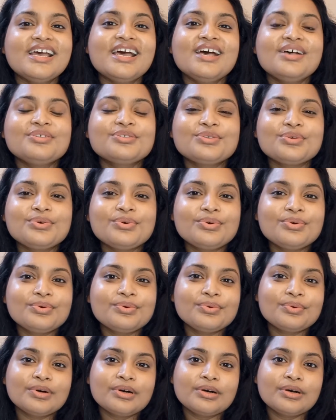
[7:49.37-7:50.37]

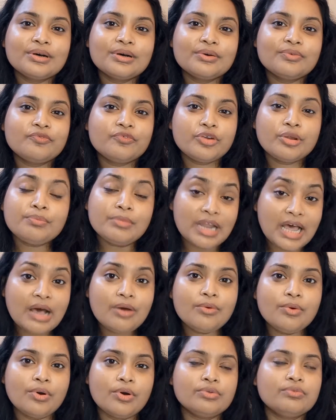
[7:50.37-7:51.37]
So from
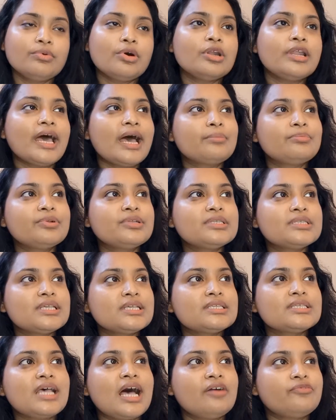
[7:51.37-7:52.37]
now on, what happens
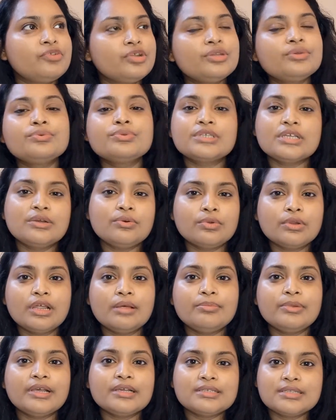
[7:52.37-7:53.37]
is, after using
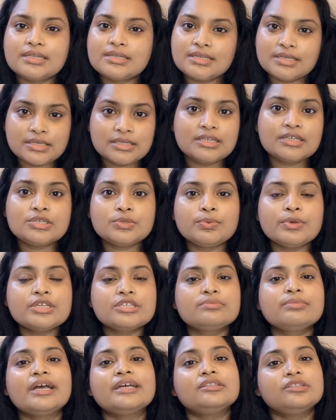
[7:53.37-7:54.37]
Olaplex, this was
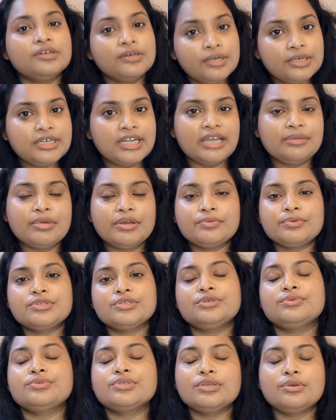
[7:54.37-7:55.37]
my third time I was
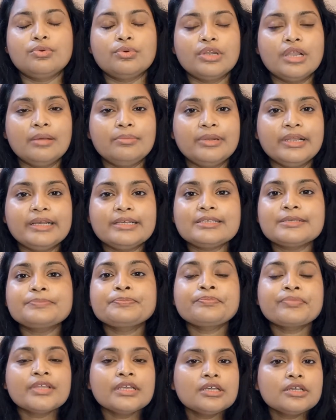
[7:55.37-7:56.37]
using Olaplex,
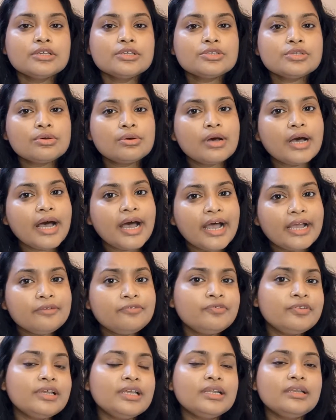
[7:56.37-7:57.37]
so I
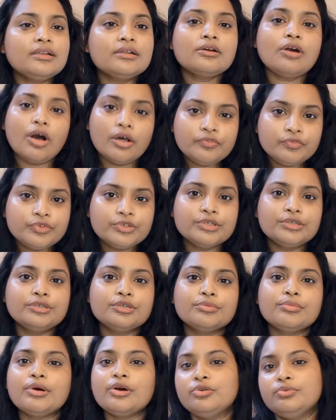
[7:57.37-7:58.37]
feel confident
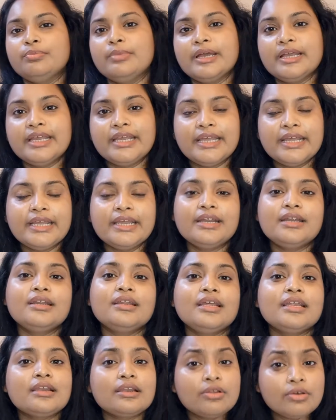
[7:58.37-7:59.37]
about my hair.
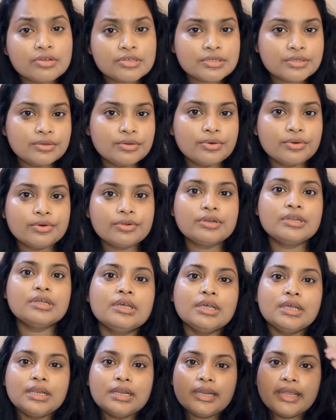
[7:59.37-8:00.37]
It looks good.
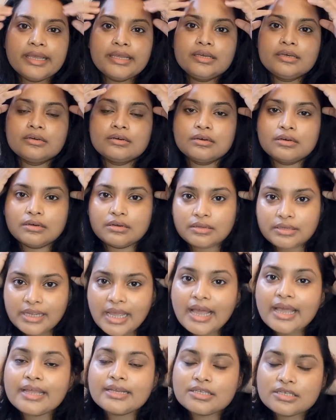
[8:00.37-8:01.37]
Like
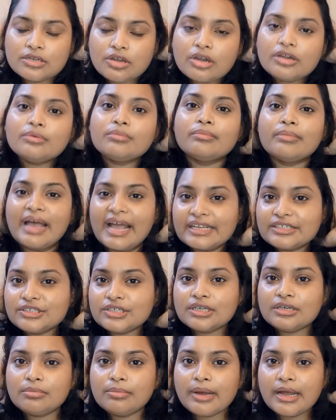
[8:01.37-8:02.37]
yeah, it's not a
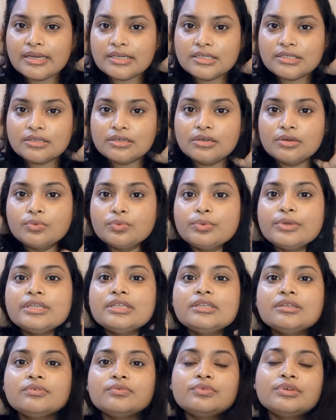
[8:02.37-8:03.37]
magic, but
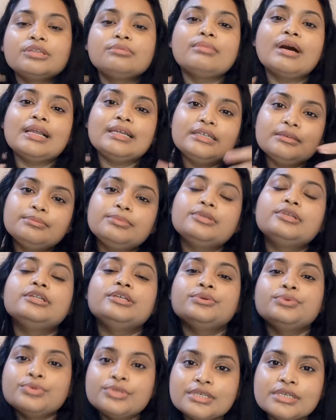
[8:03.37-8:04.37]
with multiple
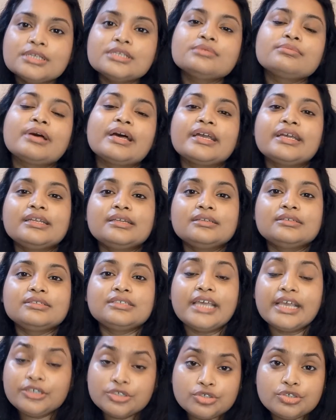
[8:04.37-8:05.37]
uses, my
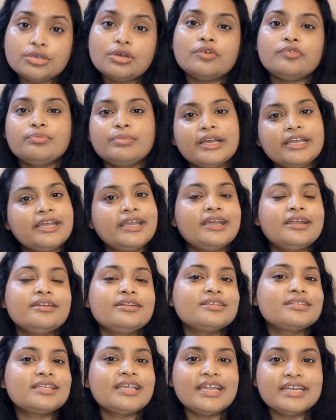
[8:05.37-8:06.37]
texture of my hair
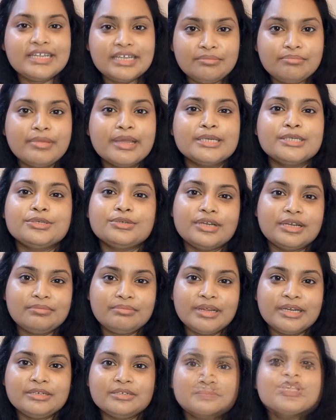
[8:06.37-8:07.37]
is getting better and
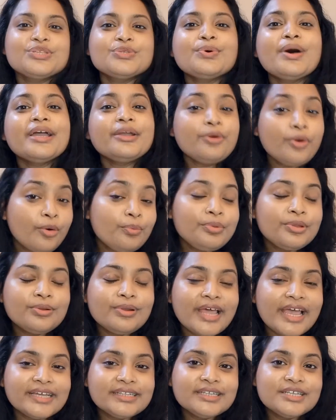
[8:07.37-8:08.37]
better. So I hope you
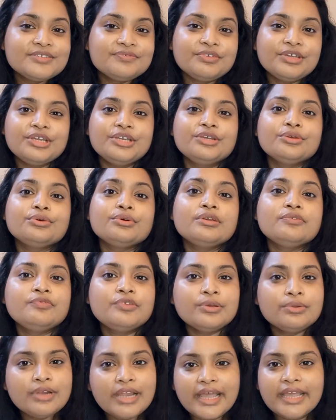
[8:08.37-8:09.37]
like this video. If
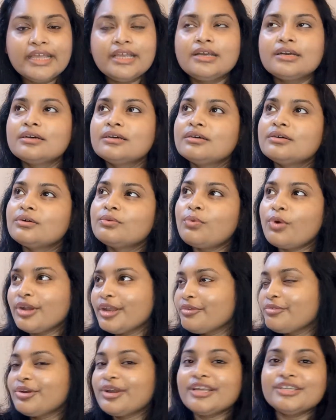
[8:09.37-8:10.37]
you like
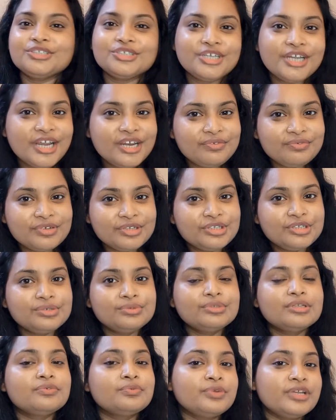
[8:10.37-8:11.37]
whatever I shared with you,
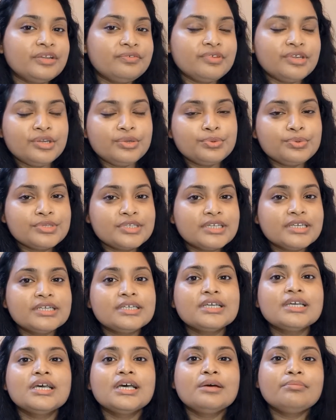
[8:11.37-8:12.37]
the way we use it,
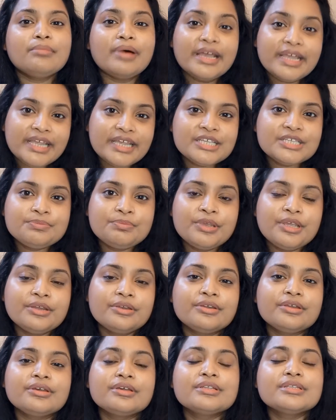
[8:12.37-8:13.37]
my
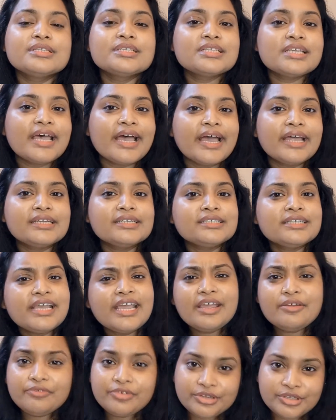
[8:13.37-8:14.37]
experience and
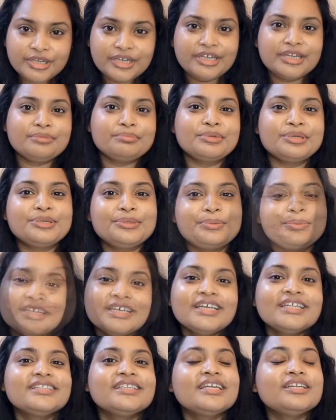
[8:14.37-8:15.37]
everything in
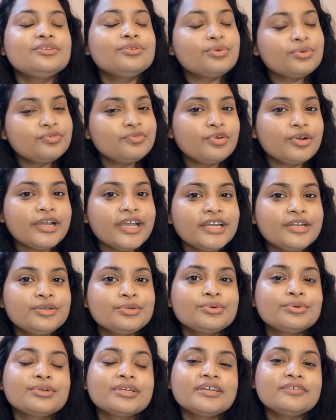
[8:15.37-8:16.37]
between, then don't forget
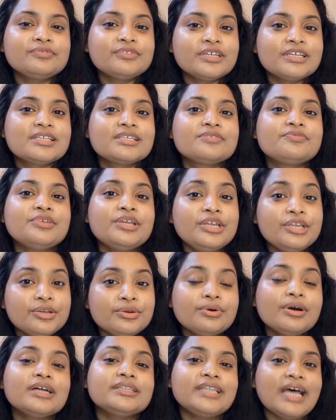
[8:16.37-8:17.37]
to give this
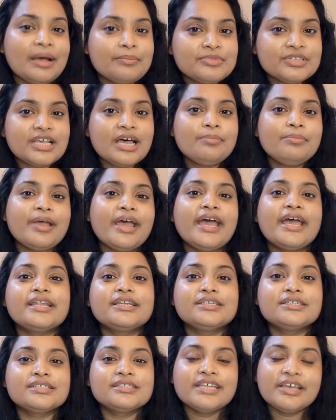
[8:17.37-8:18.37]
video a thumbs up
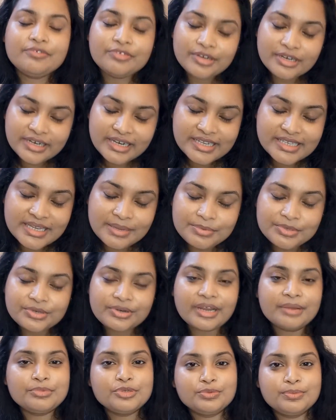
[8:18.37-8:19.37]
and definitely
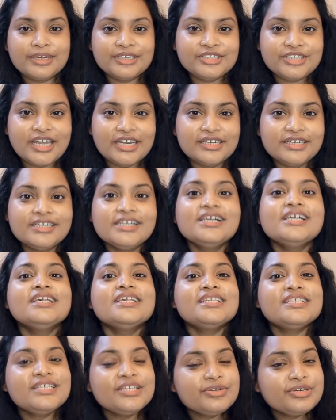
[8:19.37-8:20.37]
subscribe to my channel.
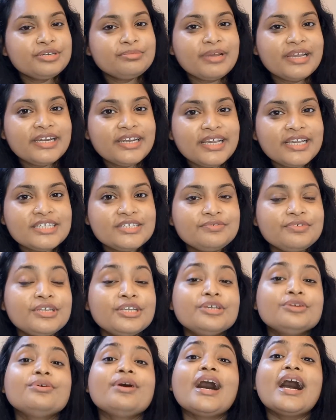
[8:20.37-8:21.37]
See you in my next
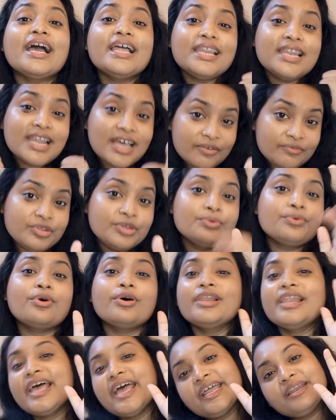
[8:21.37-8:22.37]
video. I love you
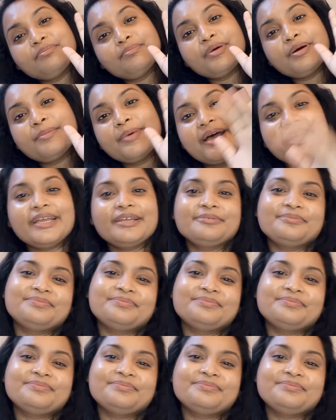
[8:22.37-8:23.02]
all, and bye bye.